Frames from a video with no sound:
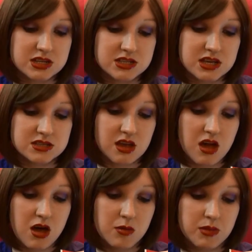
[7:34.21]
It says,
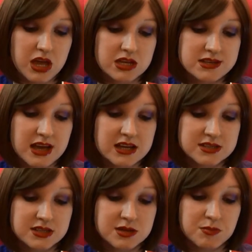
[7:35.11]
um, a
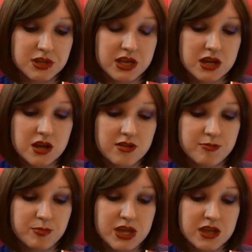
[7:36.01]
dazzling blend of
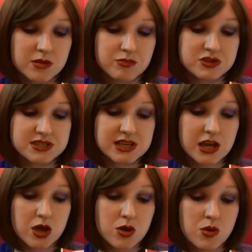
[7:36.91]
pink
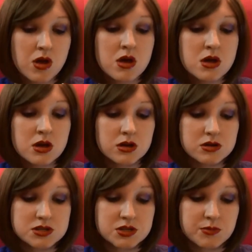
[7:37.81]
Prosecco,
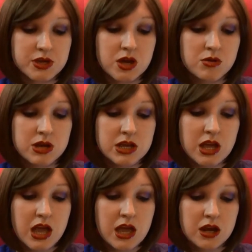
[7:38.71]
crystal
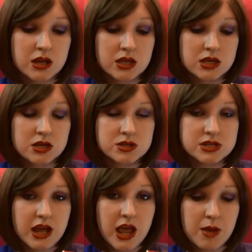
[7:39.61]
peony, and
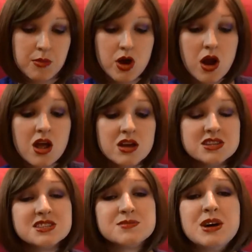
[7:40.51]
gilded amber.
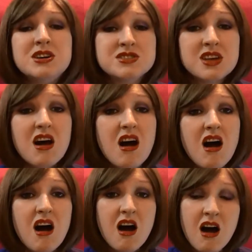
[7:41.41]
Smells
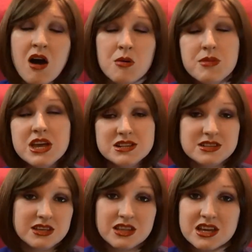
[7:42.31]

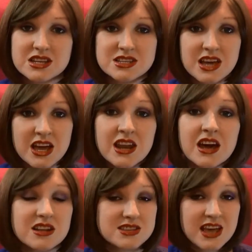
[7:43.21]
amazing. Like 10
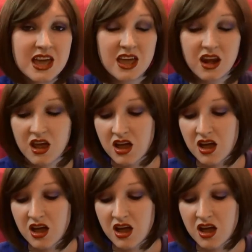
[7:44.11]
out of 10.